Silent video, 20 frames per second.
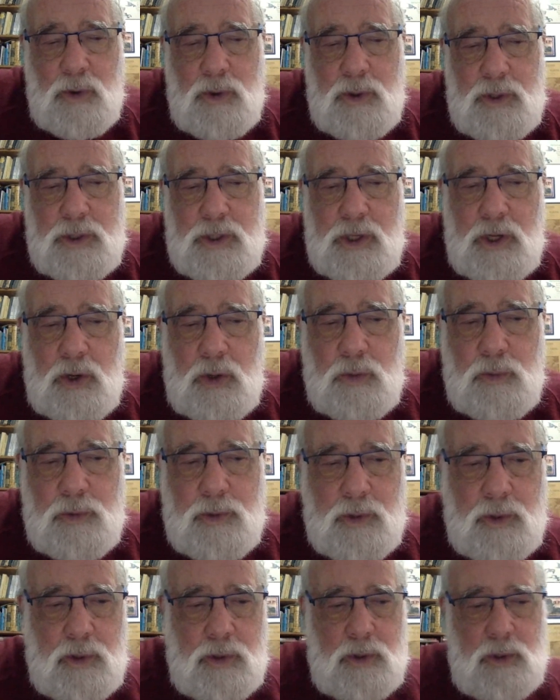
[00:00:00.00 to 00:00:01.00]
you know,
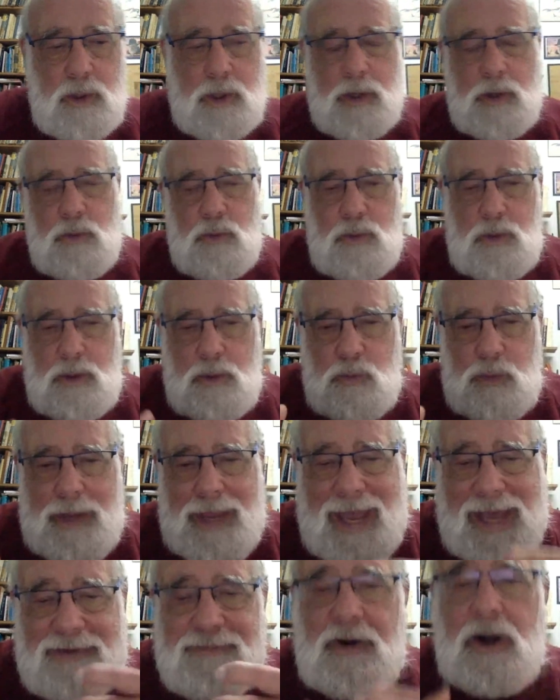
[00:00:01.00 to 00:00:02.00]
we
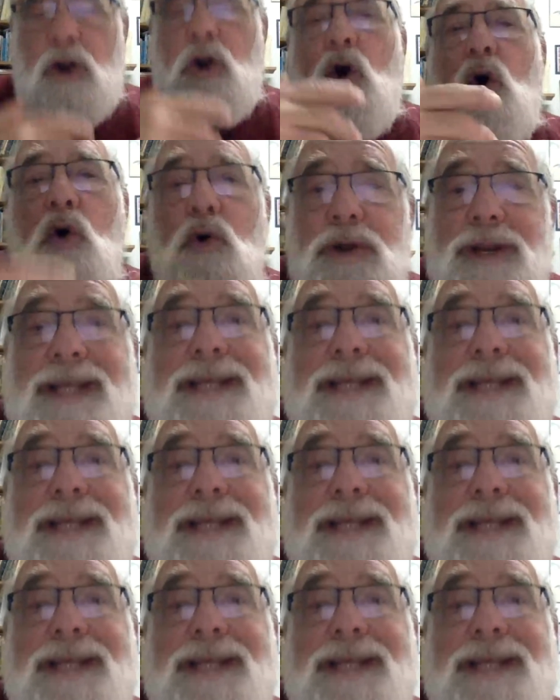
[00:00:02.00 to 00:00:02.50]
have our own